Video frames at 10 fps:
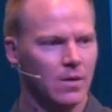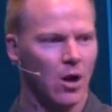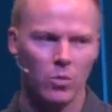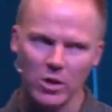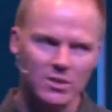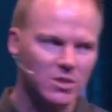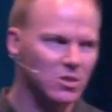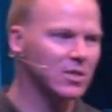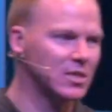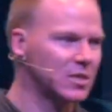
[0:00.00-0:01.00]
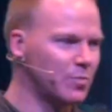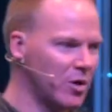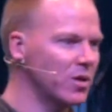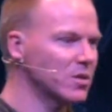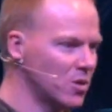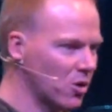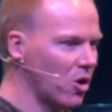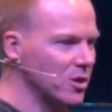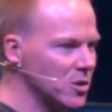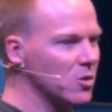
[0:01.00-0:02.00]
I will still experience the
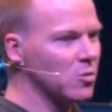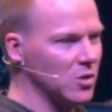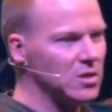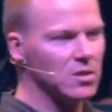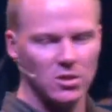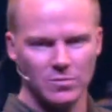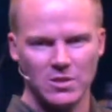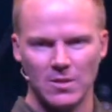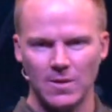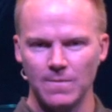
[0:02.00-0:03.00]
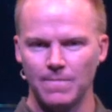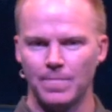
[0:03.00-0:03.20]
consequences of sin,